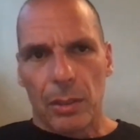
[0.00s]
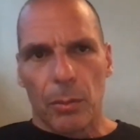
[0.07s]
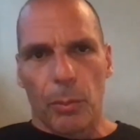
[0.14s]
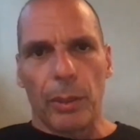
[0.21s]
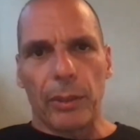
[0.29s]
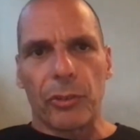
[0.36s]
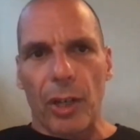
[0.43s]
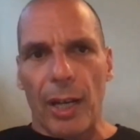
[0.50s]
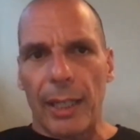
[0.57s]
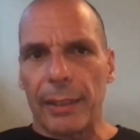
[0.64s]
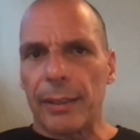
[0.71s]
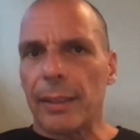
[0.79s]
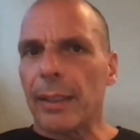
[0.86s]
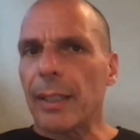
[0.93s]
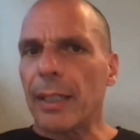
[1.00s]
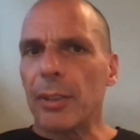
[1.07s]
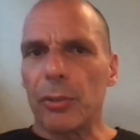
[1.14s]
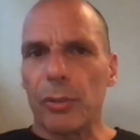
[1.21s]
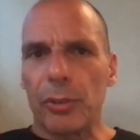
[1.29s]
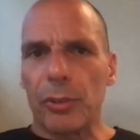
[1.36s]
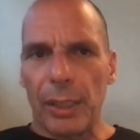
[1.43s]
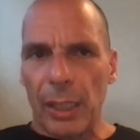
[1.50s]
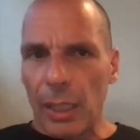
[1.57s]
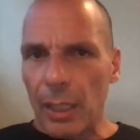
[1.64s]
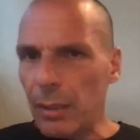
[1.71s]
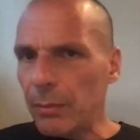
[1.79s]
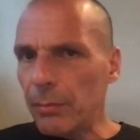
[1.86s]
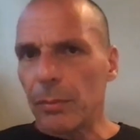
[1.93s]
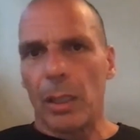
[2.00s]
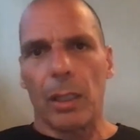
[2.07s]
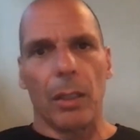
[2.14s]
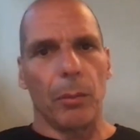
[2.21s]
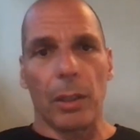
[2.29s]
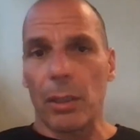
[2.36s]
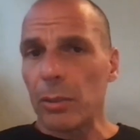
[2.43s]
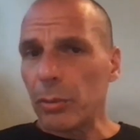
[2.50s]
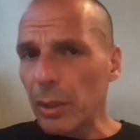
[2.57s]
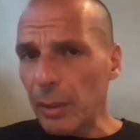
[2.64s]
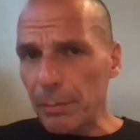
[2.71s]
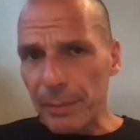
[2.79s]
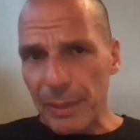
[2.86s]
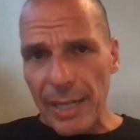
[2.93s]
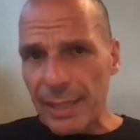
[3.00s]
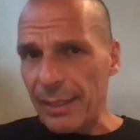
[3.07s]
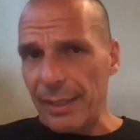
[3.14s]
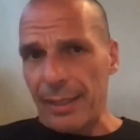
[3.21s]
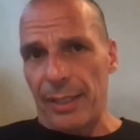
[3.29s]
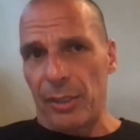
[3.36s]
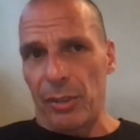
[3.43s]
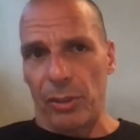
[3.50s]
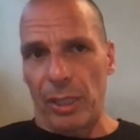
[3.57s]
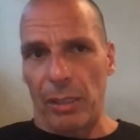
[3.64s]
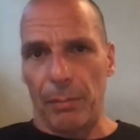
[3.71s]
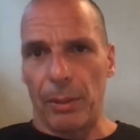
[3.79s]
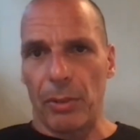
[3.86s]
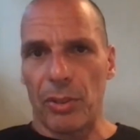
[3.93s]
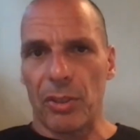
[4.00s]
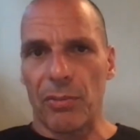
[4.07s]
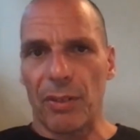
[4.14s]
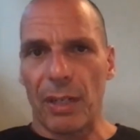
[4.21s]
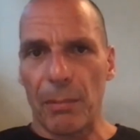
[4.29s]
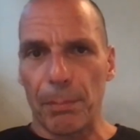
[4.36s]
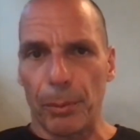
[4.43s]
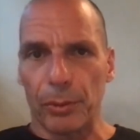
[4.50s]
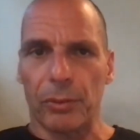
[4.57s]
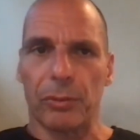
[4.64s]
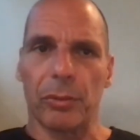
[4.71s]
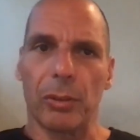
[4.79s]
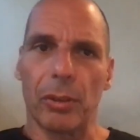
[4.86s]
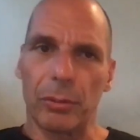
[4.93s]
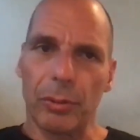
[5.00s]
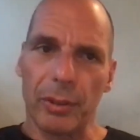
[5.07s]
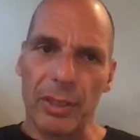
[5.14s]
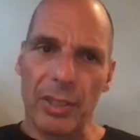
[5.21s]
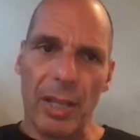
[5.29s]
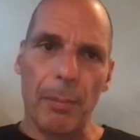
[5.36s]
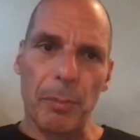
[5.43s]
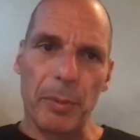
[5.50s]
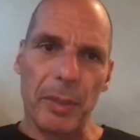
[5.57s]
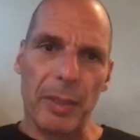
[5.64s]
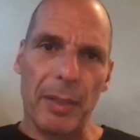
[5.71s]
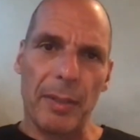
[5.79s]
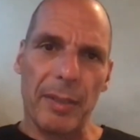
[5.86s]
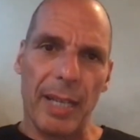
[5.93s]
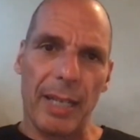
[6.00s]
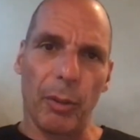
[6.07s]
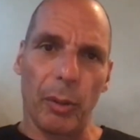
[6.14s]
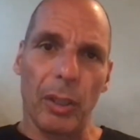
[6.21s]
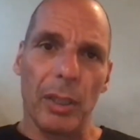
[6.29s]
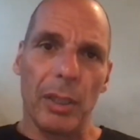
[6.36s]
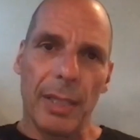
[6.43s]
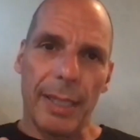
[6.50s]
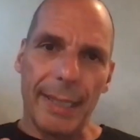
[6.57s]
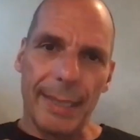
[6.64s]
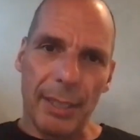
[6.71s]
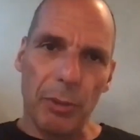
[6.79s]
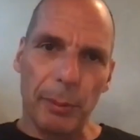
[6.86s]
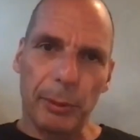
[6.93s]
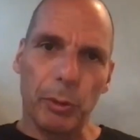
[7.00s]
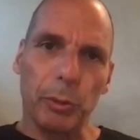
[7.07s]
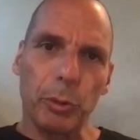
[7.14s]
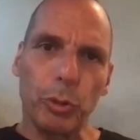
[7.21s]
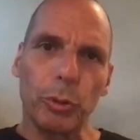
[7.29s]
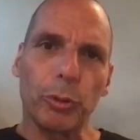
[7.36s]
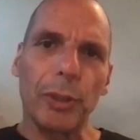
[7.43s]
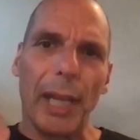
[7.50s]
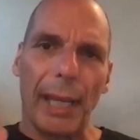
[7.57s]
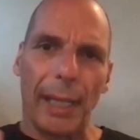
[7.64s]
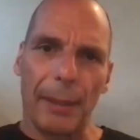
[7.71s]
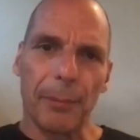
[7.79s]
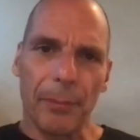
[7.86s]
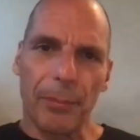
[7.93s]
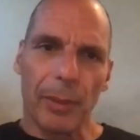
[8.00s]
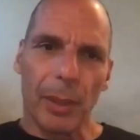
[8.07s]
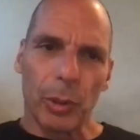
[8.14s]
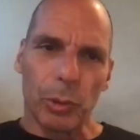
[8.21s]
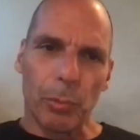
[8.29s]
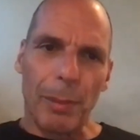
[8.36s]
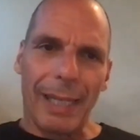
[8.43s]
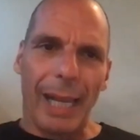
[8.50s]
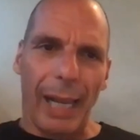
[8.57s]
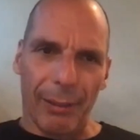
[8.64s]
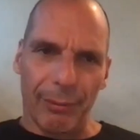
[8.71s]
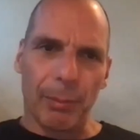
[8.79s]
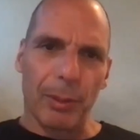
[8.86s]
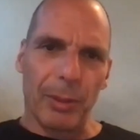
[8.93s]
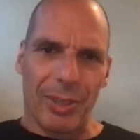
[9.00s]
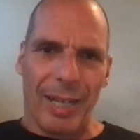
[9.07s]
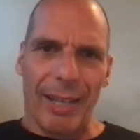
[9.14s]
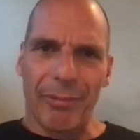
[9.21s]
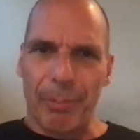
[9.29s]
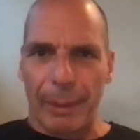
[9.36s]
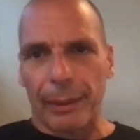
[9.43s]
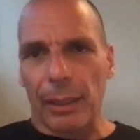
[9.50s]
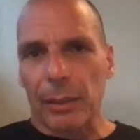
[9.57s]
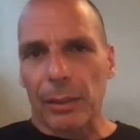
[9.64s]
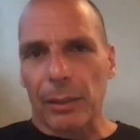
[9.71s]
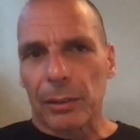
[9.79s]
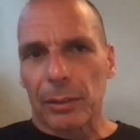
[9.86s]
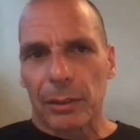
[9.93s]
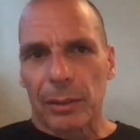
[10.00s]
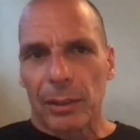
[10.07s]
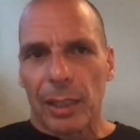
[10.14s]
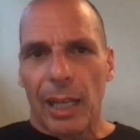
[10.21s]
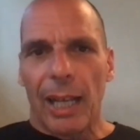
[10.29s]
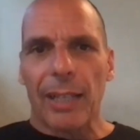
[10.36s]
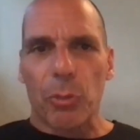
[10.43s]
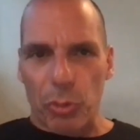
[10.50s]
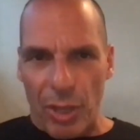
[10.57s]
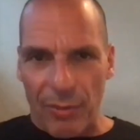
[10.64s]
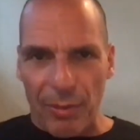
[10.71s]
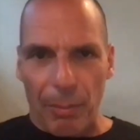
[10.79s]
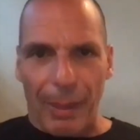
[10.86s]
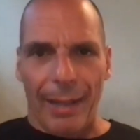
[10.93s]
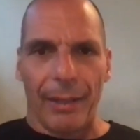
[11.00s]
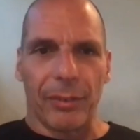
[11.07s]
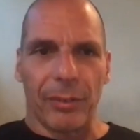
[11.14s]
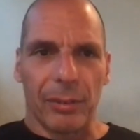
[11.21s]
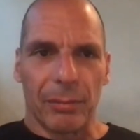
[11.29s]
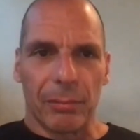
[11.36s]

We tried the Green New Deal. We're going to keep trying the Green New Deal because it's very important to go to the establishment and say, look, this is what you could do today to make everybody's life better and to save the planet.